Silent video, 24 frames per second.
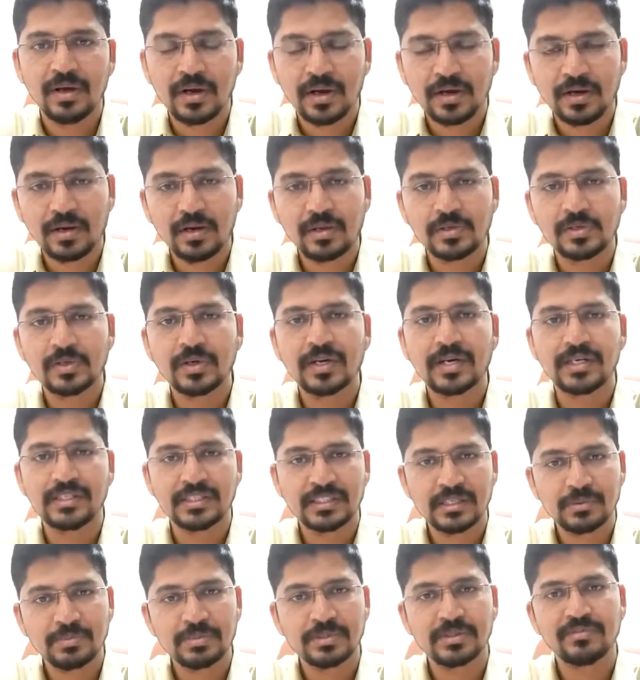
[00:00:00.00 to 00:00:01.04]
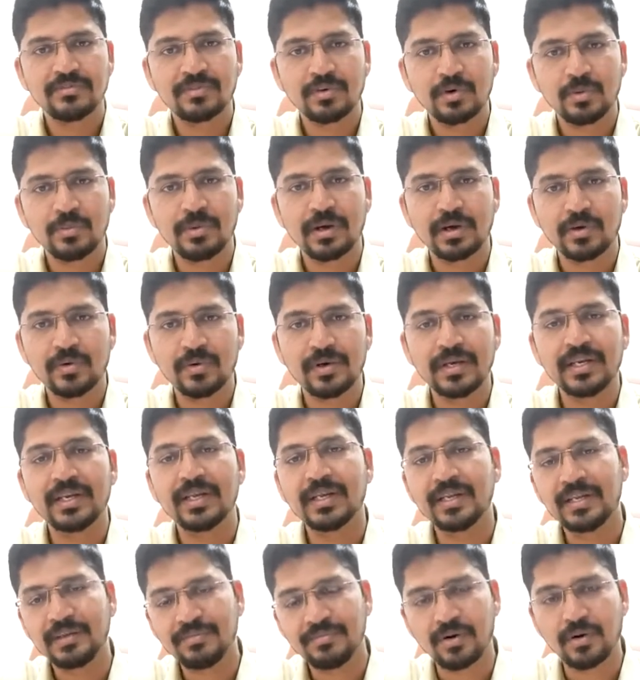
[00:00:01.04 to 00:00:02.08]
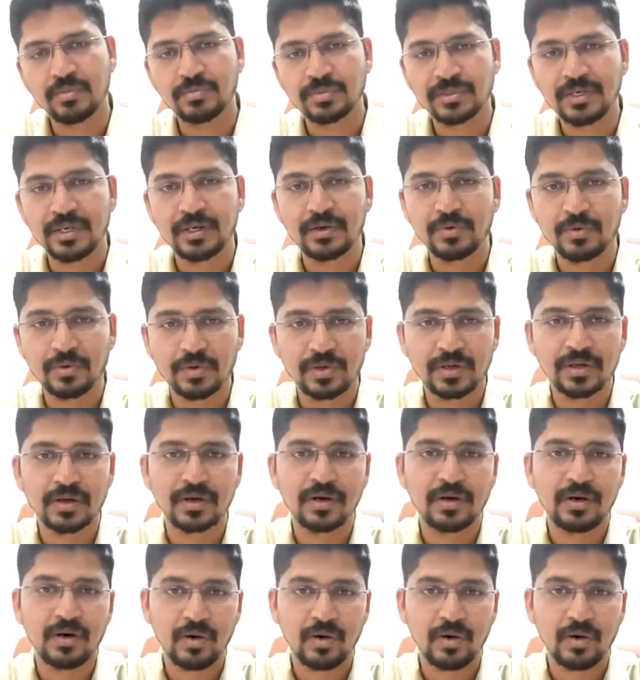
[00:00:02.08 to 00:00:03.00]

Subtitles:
and also consumption of tobacco in any forms like gutka.